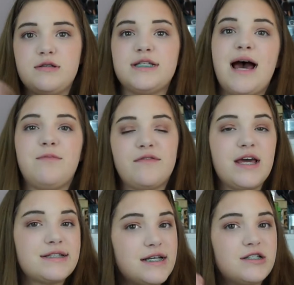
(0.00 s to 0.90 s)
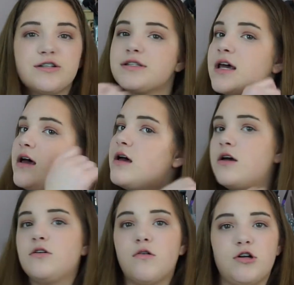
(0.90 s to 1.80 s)
tap off the excess, just
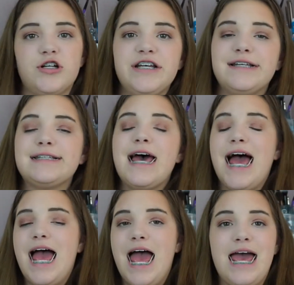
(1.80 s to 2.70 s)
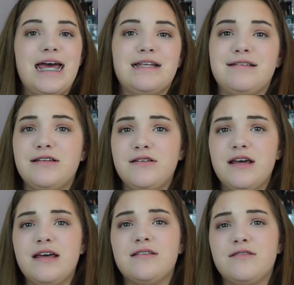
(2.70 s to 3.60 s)
go on her cheeks, and
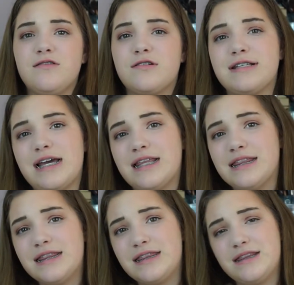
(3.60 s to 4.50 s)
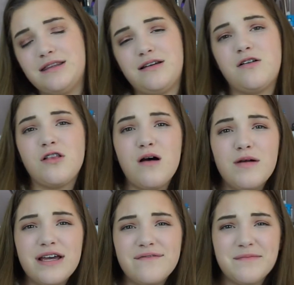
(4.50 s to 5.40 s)
it looks like
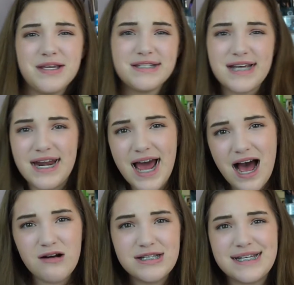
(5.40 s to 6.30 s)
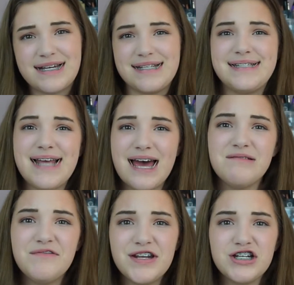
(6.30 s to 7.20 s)
glowing from the inside out. It's like a
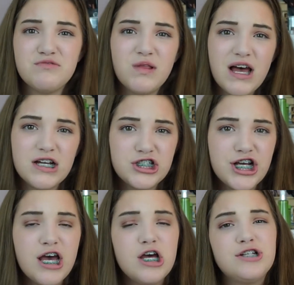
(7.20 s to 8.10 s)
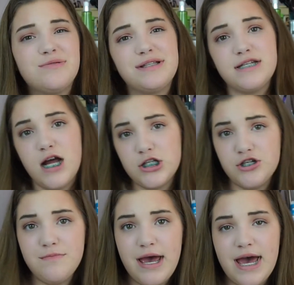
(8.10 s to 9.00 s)
satin finish blush, so it's not
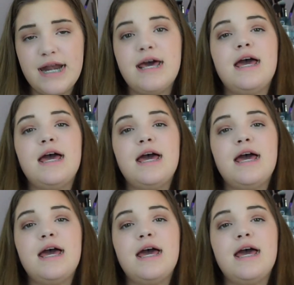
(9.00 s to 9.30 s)
too matte.